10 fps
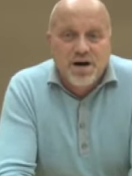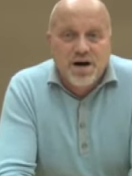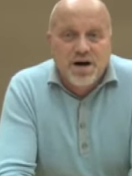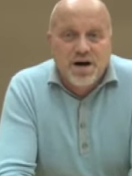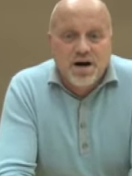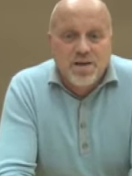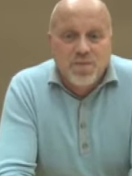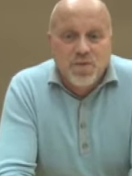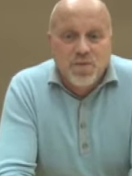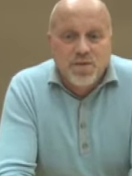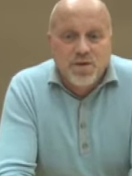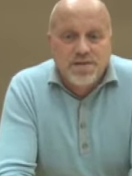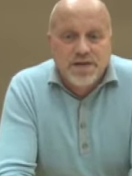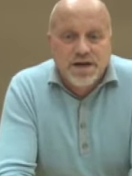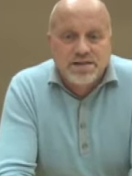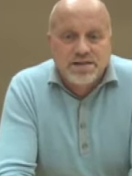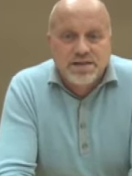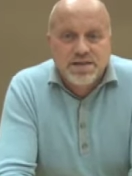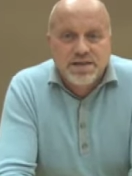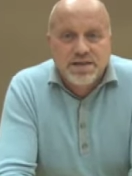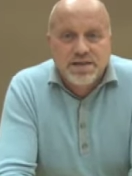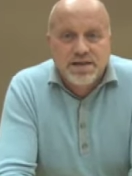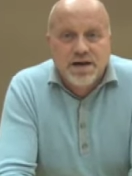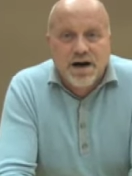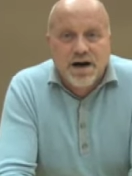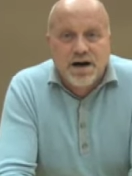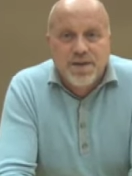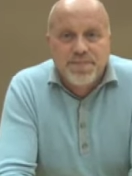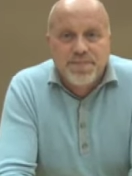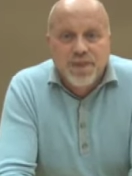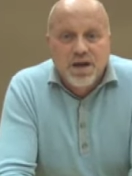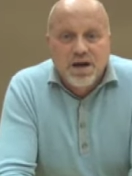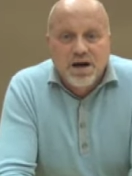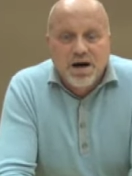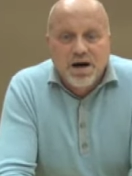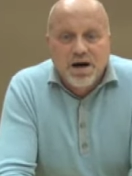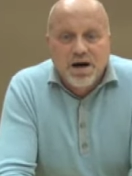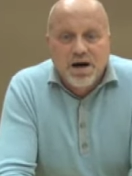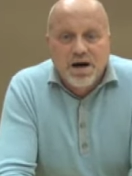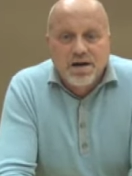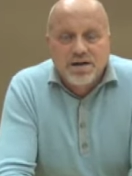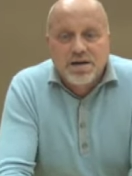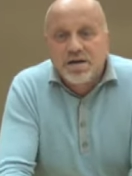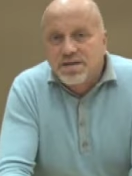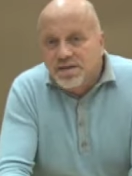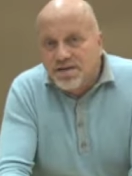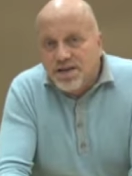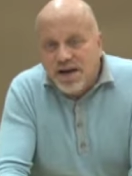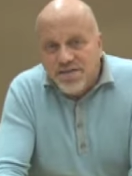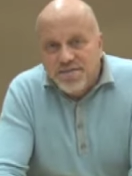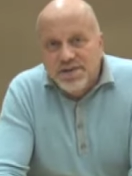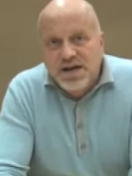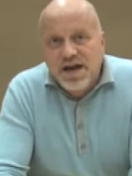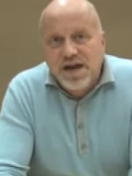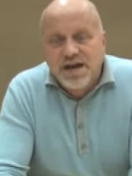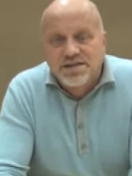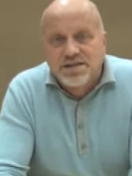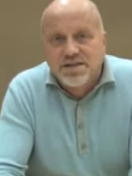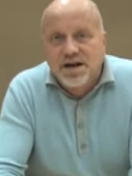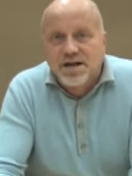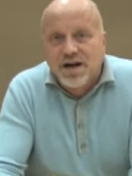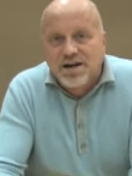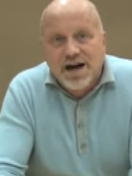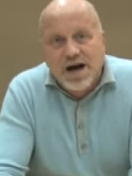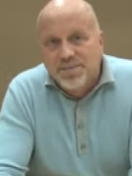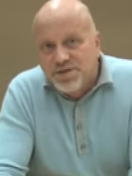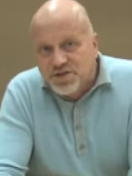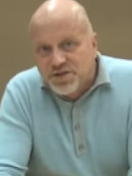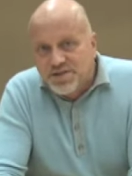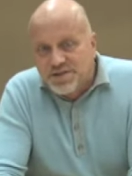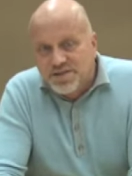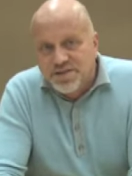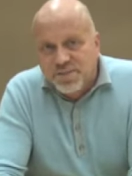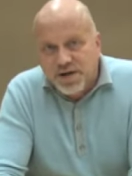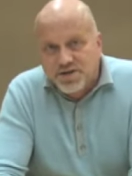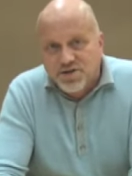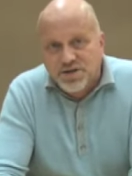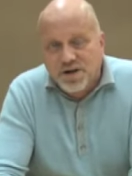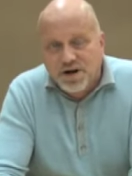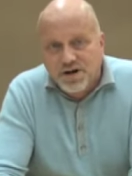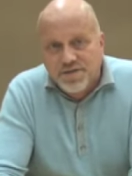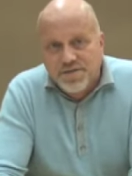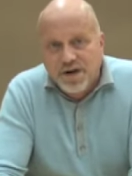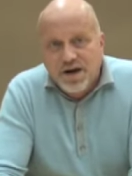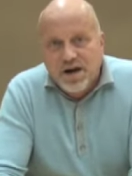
um, or that the um, uh, that the FDA has accomplished its inspection of